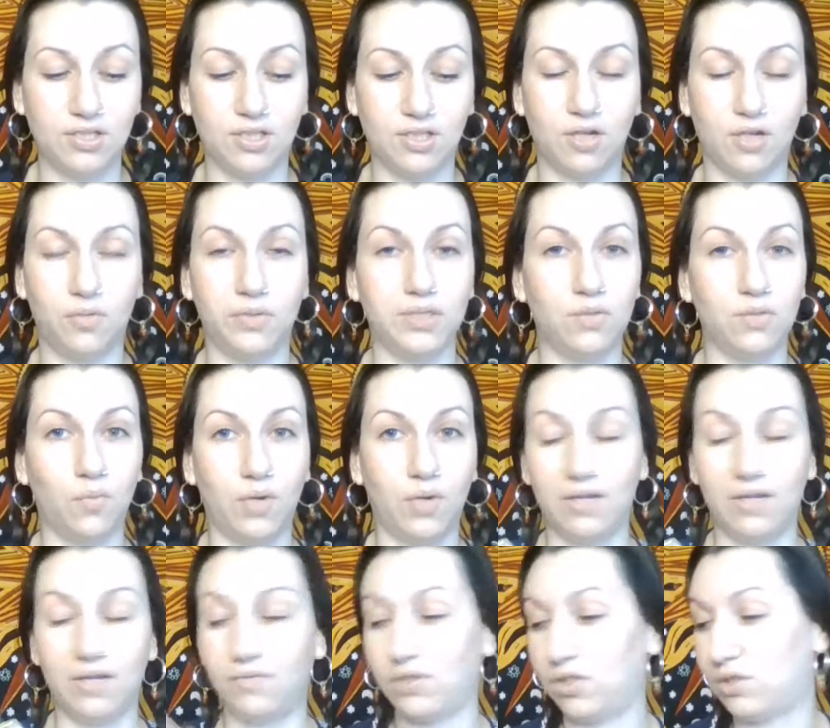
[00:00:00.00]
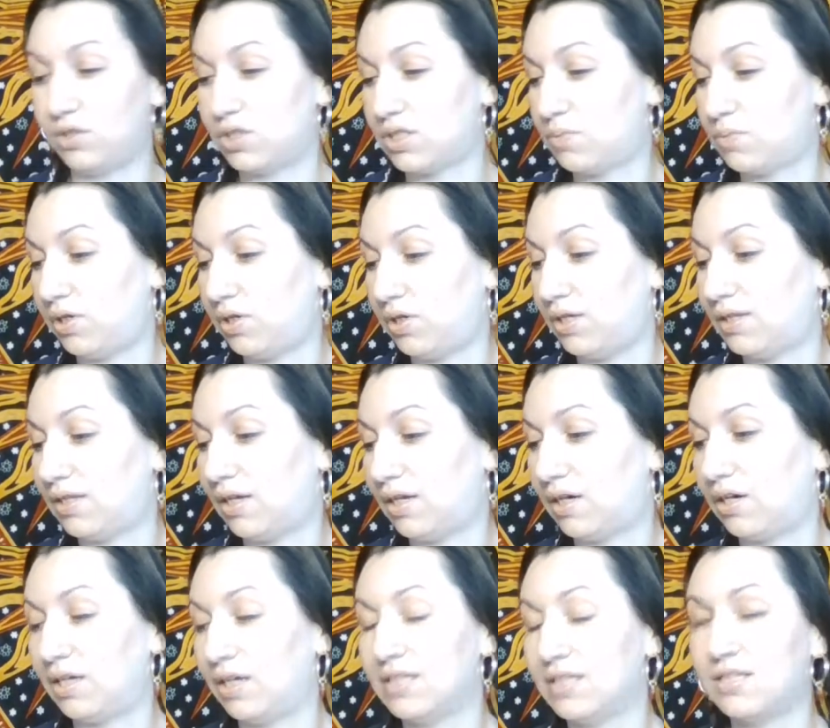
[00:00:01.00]
go into whatever you just put in
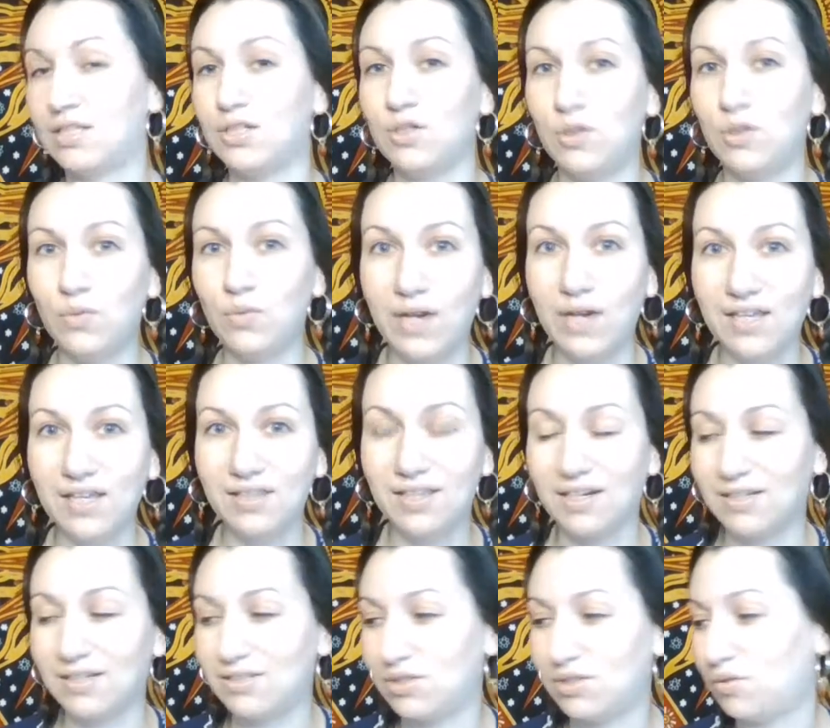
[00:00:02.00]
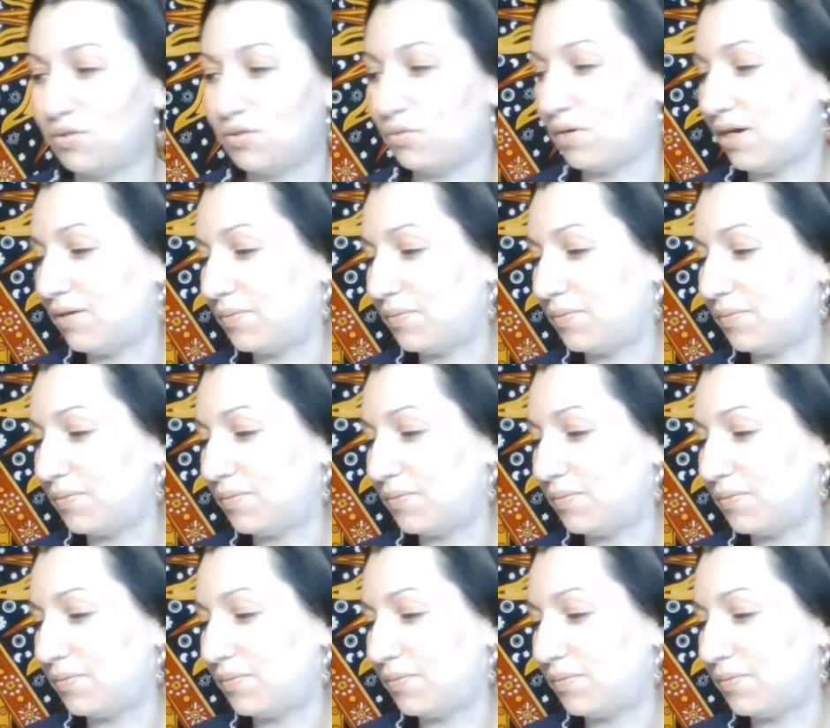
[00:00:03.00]
there. It's a new way that I do